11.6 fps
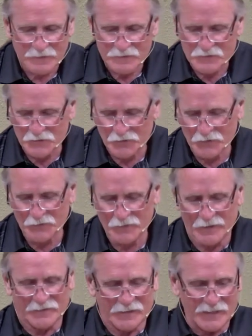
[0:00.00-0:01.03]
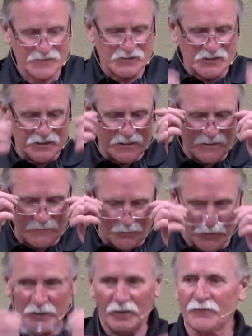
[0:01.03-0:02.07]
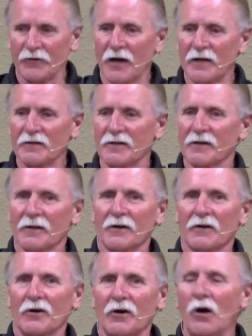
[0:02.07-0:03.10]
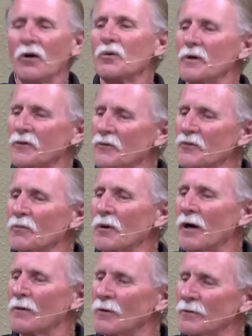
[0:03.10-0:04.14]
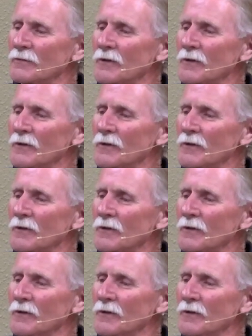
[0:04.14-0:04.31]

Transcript: So that city we find all the way through the Bible,